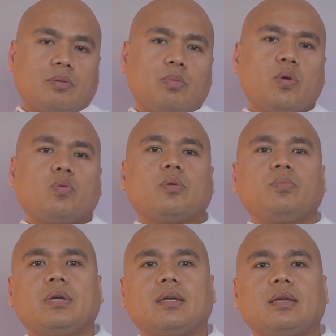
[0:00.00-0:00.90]
May we
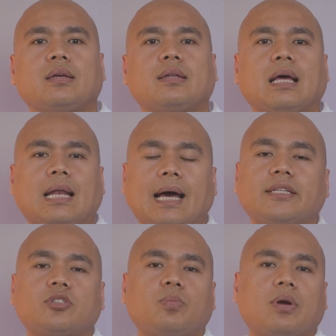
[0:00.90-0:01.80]
be the
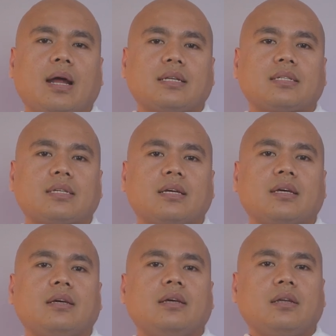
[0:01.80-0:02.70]
light of Christ
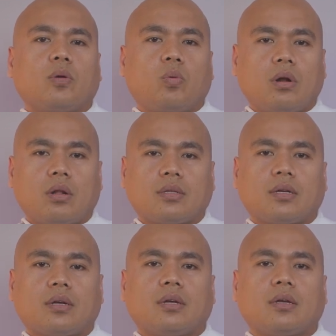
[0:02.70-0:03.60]
in a world